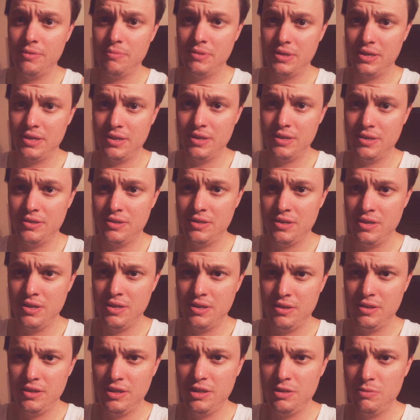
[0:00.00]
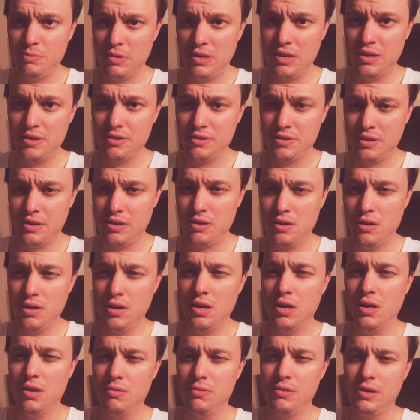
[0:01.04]
because these players are like,
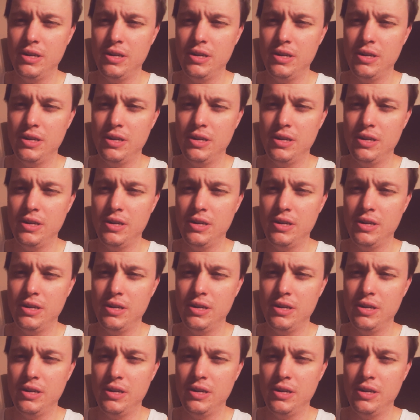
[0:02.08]
oh,